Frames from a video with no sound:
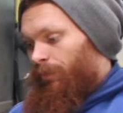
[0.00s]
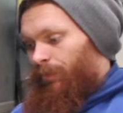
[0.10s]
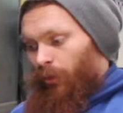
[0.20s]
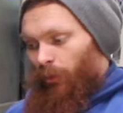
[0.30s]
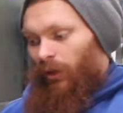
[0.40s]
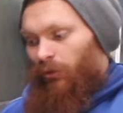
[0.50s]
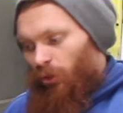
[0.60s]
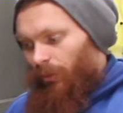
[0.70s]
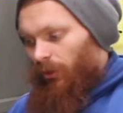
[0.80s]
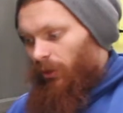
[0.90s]
But when I
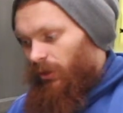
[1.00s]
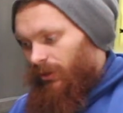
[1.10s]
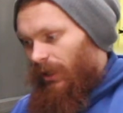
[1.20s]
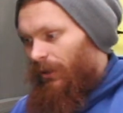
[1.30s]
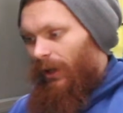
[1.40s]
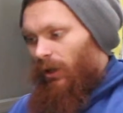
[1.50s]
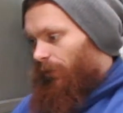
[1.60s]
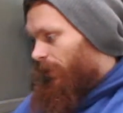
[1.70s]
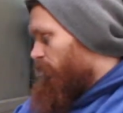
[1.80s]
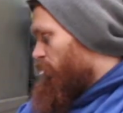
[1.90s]
dropped the tailgate off,
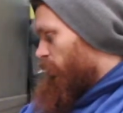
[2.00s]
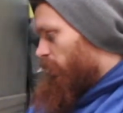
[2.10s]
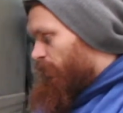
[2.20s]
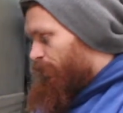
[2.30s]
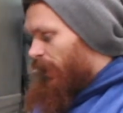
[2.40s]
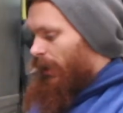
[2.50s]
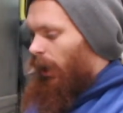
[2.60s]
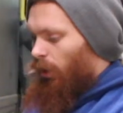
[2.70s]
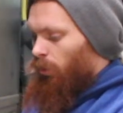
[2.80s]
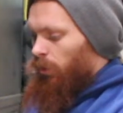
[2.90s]
there was just this big
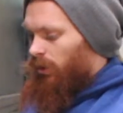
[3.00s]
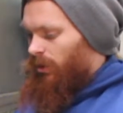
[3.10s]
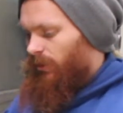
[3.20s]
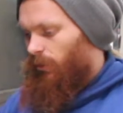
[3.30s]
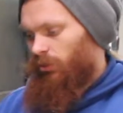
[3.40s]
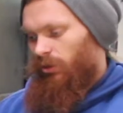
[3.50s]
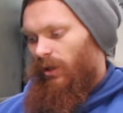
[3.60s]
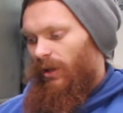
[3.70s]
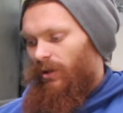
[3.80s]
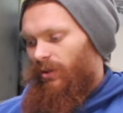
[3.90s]
hole. There wasn't
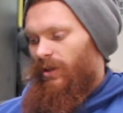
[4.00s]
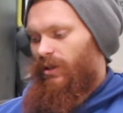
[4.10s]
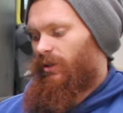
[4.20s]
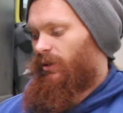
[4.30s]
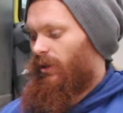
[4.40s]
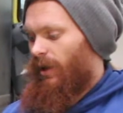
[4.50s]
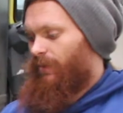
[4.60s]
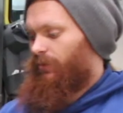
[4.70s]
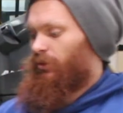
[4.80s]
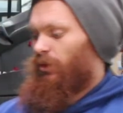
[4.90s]
any of this,
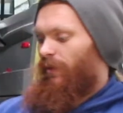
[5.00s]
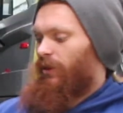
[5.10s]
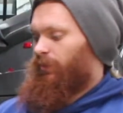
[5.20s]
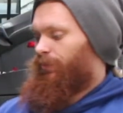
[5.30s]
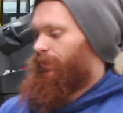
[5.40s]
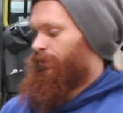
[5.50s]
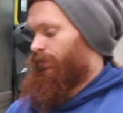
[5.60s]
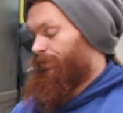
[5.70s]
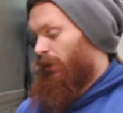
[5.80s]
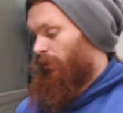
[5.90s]
so I've had to
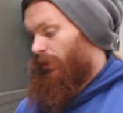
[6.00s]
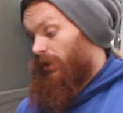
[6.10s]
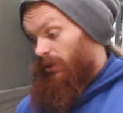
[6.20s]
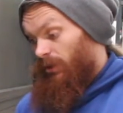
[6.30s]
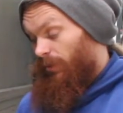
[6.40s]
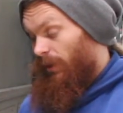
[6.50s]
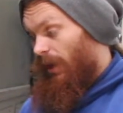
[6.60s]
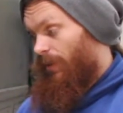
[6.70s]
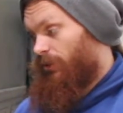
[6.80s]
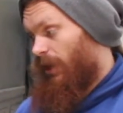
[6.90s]
build this to be
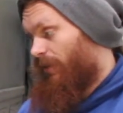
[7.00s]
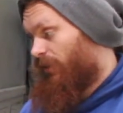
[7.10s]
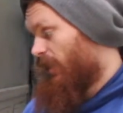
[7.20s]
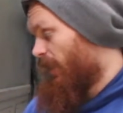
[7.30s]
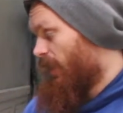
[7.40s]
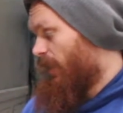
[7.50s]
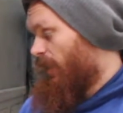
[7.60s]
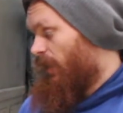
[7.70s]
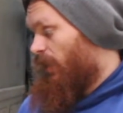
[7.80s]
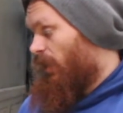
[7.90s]
able to have it there.
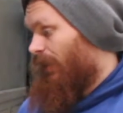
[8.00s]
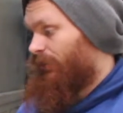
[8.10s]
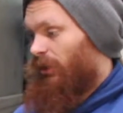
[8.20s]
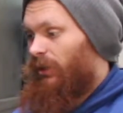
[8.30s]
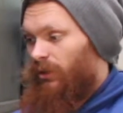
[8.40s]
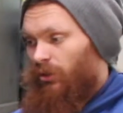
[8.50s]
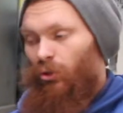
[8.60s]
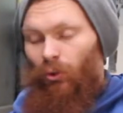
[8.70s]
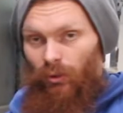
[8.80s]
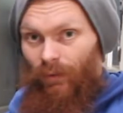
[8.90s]
I've turned it into
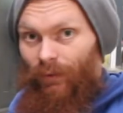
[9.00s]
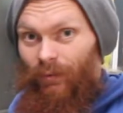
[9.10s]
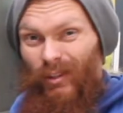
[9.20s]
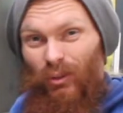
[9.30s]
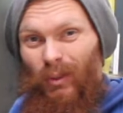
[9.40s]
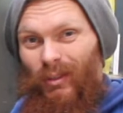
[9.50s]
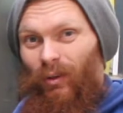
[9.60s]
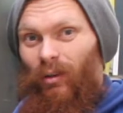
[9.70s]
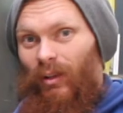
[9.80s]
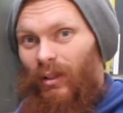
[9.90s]
storage for 3
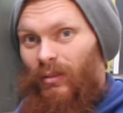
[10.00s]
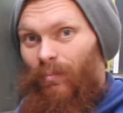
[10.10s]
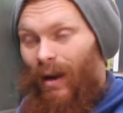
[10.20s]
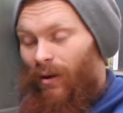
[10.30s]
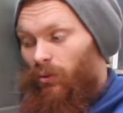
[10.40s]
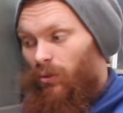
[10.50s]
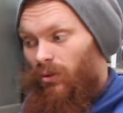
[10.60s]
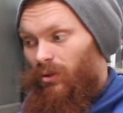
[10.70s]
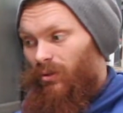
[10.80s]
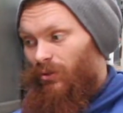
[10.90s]
25 litres barrels.
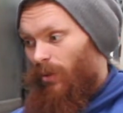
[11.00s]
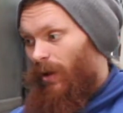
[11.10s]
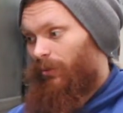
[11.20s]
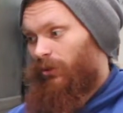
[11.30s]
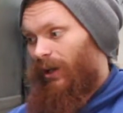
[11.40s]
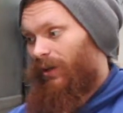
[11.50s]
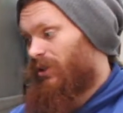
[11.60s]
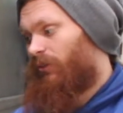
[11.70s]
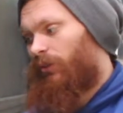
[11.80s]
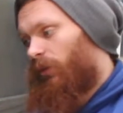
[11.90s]
So I'm able to carry
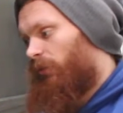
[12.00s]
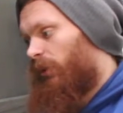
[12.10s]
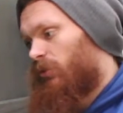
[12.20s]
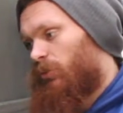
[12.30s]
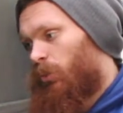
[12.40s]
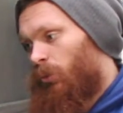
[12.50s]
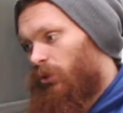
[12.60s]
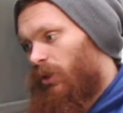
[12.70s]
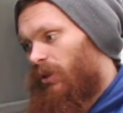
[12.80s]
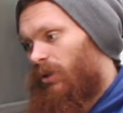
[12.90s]
75 litres of
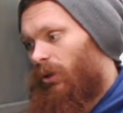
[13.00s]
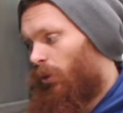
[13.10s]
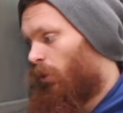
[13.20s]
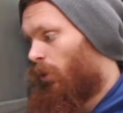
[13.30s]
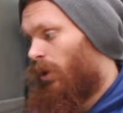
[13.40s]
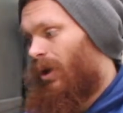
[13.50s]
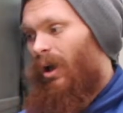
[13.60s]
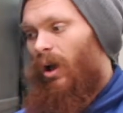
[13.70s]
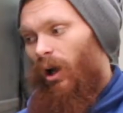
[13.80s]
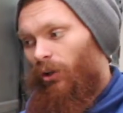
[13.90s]
water, or
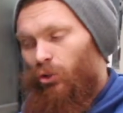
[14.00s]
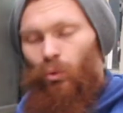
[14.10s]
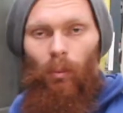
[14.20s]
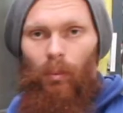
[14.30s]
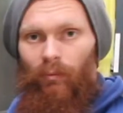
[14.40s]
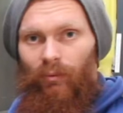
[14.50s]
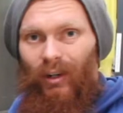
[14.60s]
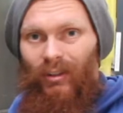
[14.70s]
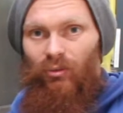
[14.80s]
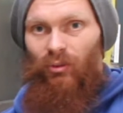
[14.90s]
I could swap one for
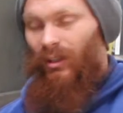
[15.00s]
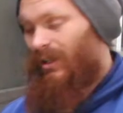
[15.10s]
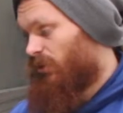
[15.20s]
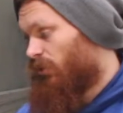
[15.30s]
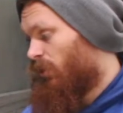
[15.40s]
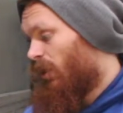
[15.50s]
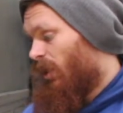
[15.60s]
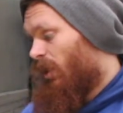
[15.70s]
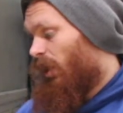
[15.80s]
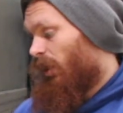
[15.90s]
extra diesel,
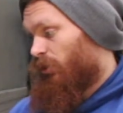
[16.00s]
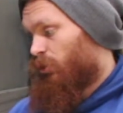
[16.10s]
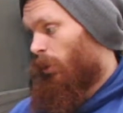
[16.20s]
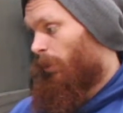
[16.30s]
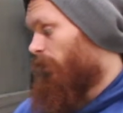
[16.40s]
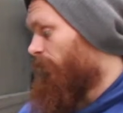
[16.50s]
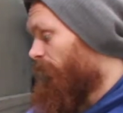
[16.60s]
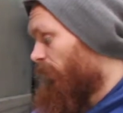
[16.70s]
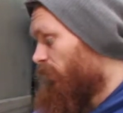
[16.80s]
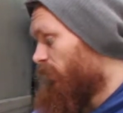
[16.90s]
I could swap one
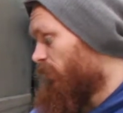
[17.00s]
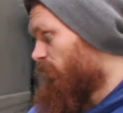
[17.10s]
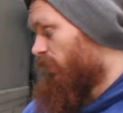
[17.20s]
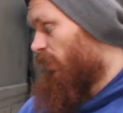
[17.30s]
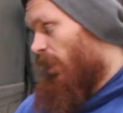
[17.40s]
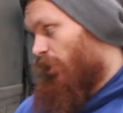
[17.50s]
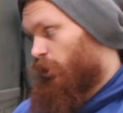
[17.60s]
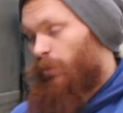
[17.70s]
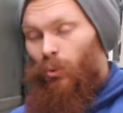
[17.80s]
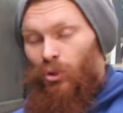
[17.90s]
for a
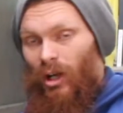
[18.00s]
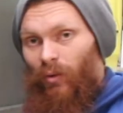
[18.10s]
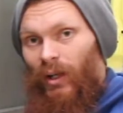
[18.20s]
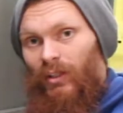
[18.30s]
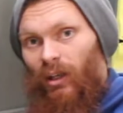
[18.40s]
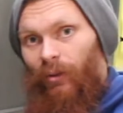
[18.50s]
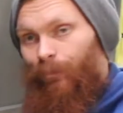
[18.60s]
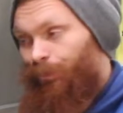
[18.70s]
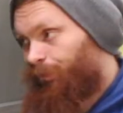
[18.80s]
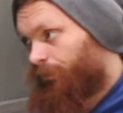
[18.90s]
small generator,
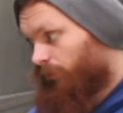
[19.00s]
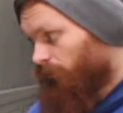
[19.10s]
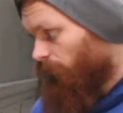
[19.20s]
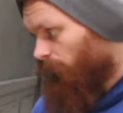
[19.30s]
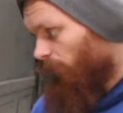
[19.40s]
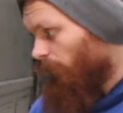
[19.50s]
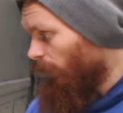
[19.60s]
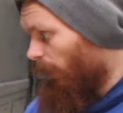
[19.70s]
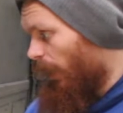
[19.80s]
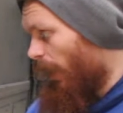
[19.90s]

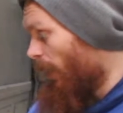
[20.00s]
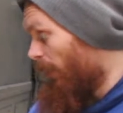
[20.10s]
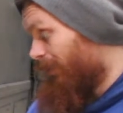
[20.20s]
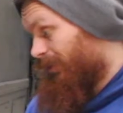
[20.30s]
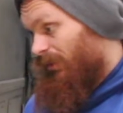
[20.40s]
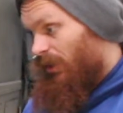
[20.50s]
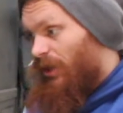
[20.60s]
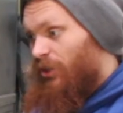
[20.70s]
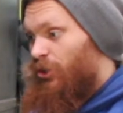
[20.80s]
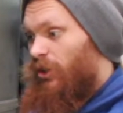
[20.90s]
and
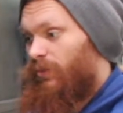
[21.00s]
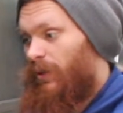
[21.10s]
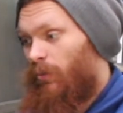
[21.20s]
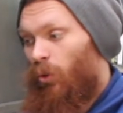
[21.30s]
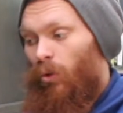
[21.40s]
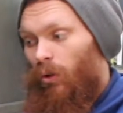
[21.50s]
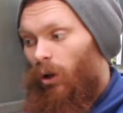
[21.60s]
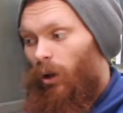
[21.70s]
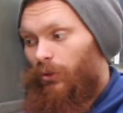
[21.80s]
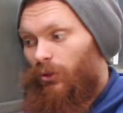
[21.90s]
it just gives me more
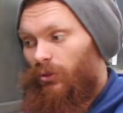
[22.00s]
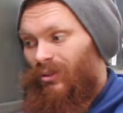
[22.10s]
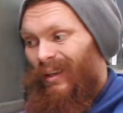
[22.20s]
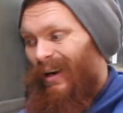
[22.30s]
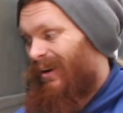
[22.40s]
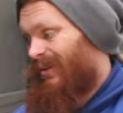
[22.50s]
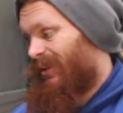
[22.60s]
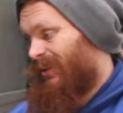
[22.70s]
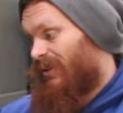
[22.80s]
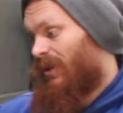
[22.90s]
options to carry
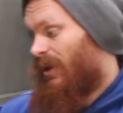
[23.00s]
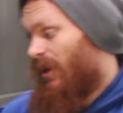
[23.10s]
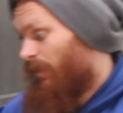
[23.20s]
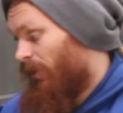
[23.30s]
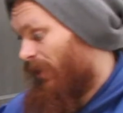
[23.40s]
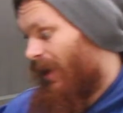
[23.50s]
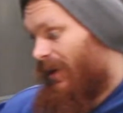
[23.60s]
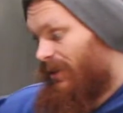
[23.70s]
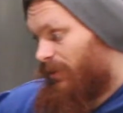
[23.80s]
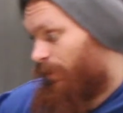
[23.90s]
things. But that
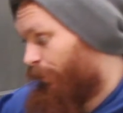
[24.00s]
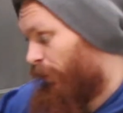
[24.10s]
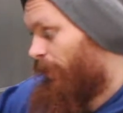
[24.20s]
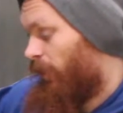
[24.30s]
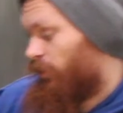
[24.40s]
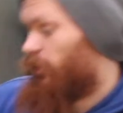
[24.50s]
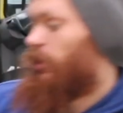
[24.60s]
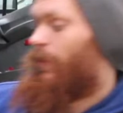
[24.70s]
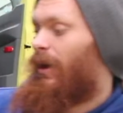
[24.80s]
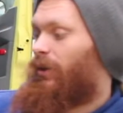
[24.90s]
is pretty much to the
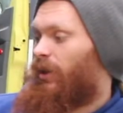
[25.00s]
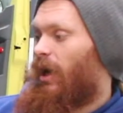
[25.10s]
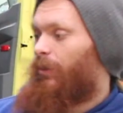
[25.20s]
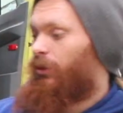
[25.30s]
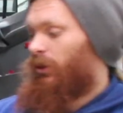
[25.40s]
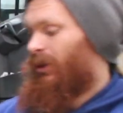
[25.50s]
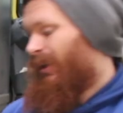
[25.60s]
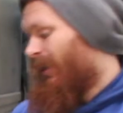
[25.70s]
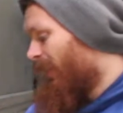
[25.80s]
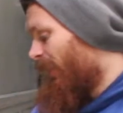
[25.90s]
back of the cupboard.
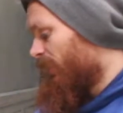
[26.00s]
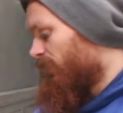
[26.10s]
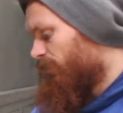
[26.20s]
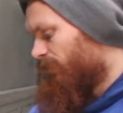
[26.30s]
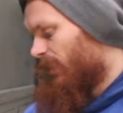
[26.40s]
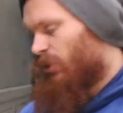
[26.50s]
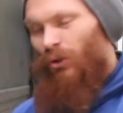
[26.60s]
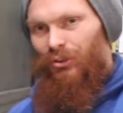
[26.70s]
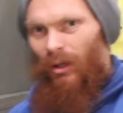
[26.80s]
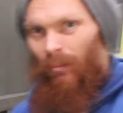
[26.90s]
It's got
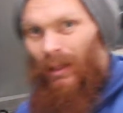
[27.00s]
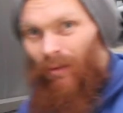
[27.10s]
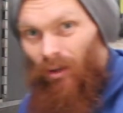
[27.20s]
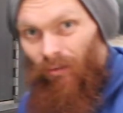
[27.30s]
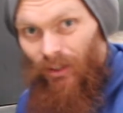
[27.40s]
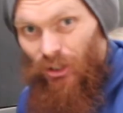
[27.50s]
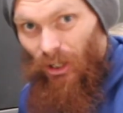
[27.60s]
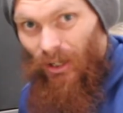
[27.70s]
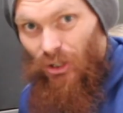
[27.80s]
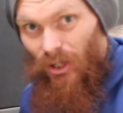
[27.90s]
some level of
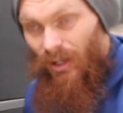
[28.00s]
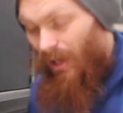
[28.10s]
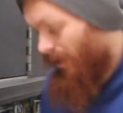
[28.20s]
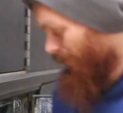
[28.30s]
insulation in there,